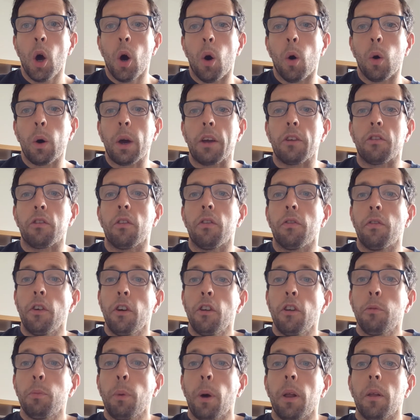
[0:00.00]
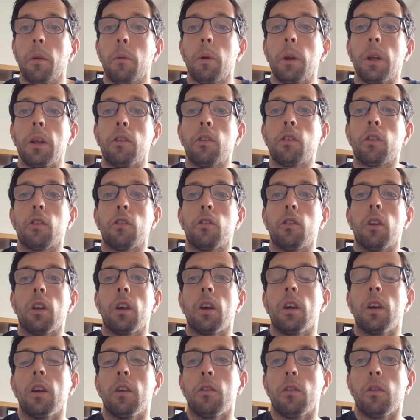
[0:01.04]
Okay, so the first part that we need to consider
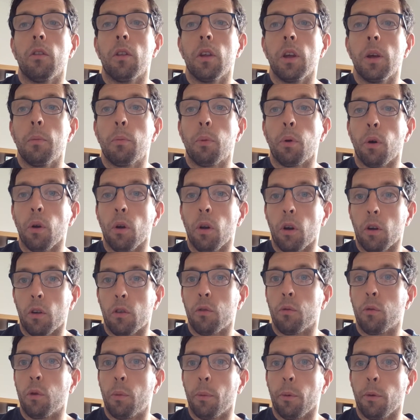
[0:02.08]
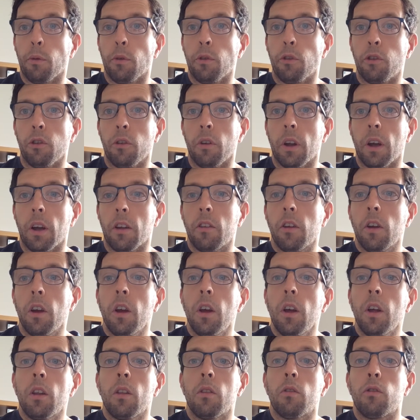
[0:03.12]
is the prologue to Romeo and Juliet.
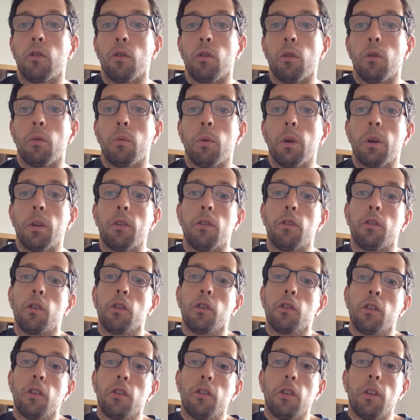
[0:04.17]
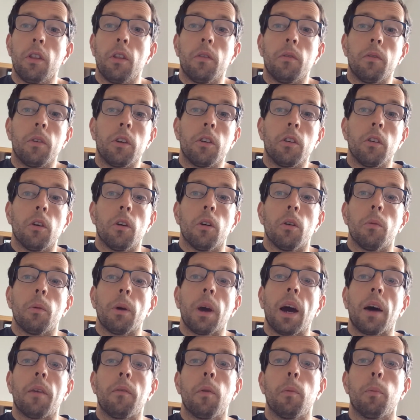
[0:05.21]
So we discussed this in the video. We
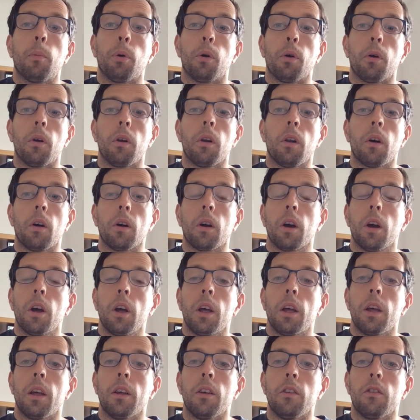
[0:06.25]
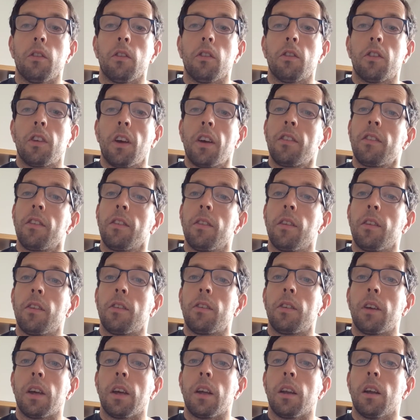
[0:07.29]
have the prologue is setting the
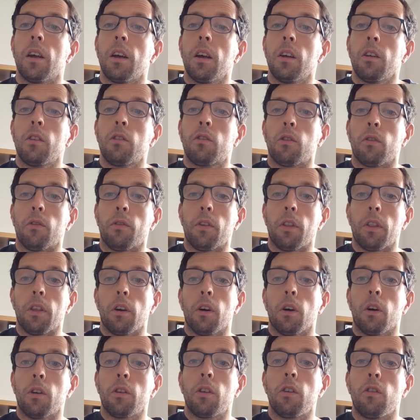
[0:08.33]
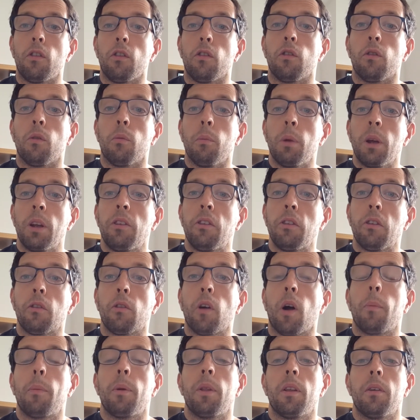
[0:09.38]
scene. So for the audience, it's immediately
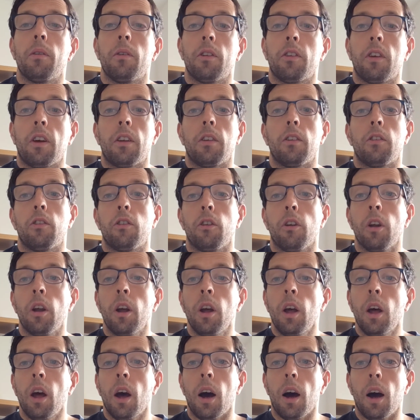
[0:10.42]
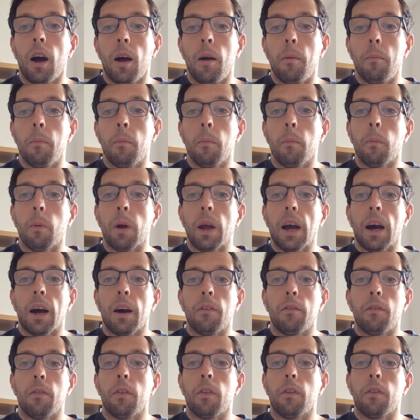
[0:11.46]
grabbing their attention. We
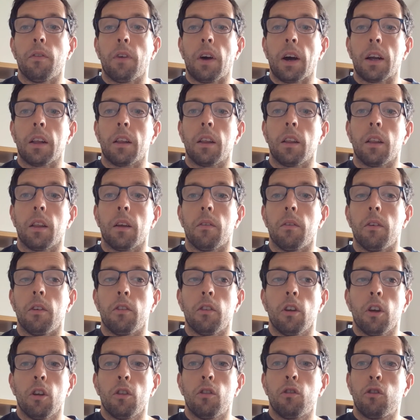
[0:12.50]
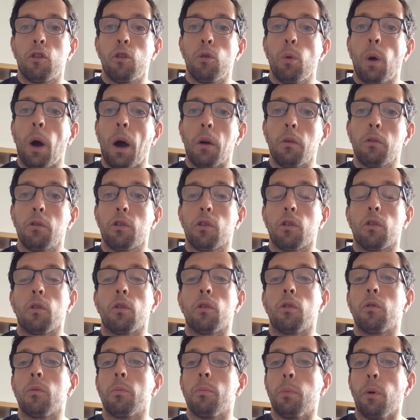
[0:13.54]
have the fact that there is two
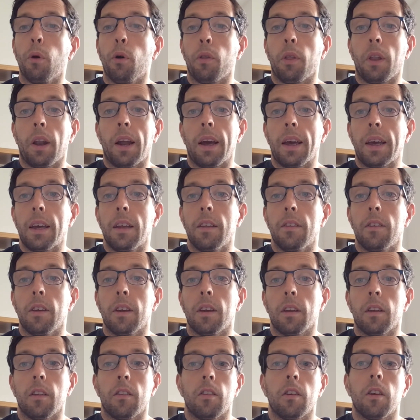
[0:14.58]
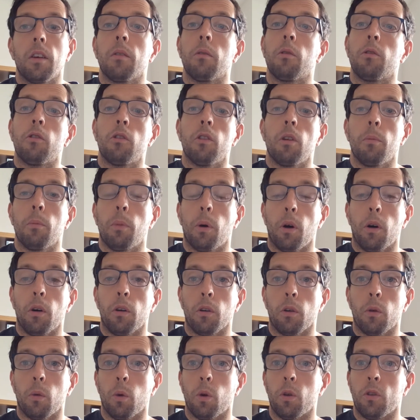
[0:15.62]
households, both alike in dignity, which is an
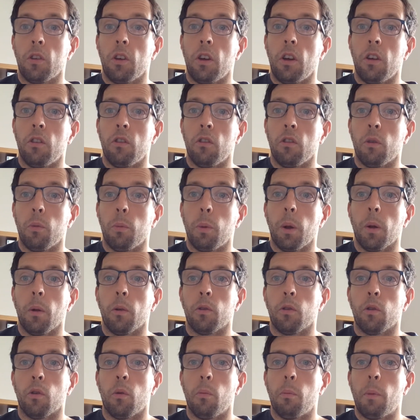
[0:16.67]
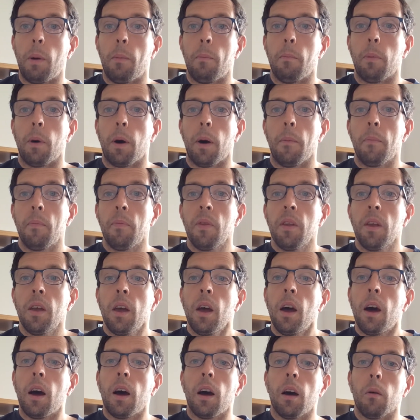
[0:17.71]
important quotation to be able to remember.
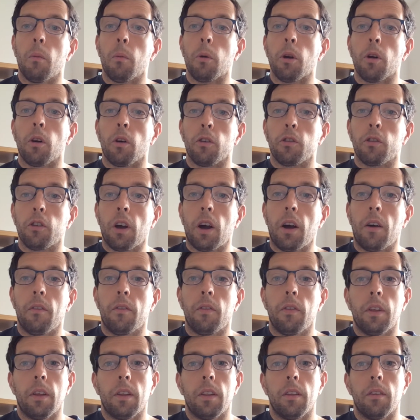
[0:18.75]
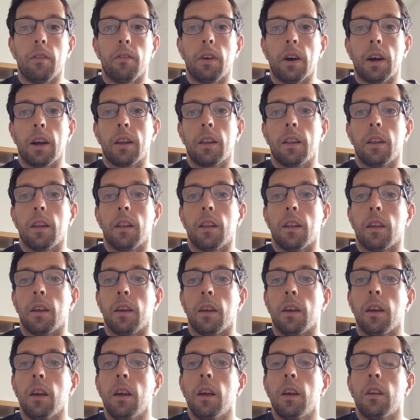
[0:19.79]
We also have the fact that
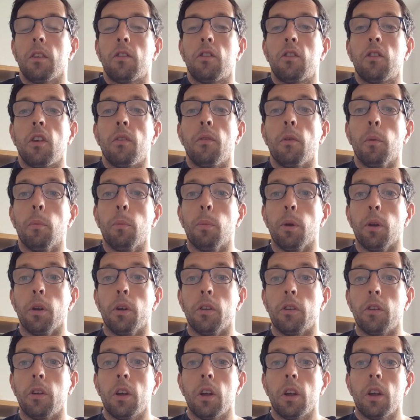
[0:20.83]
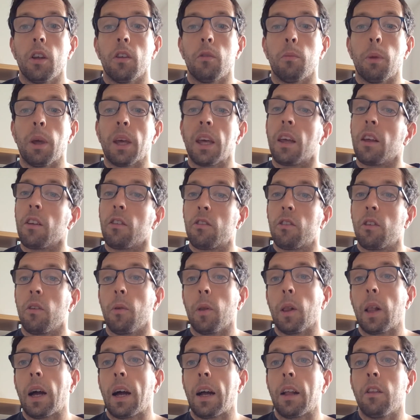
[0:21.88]
the civil blood is making
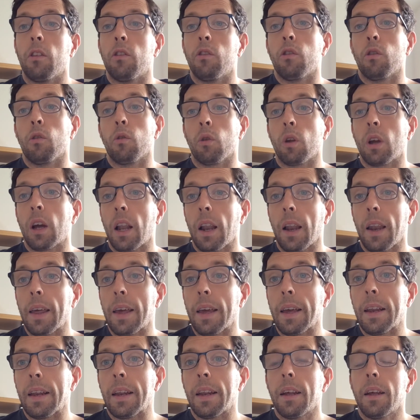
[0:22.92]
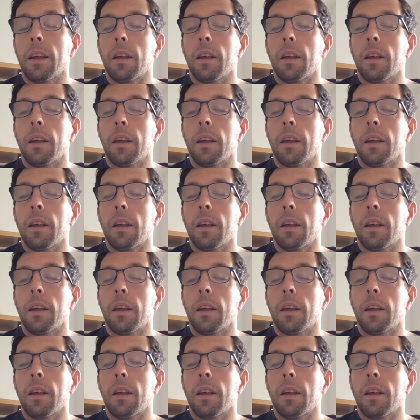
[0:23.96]
civil hands unclean.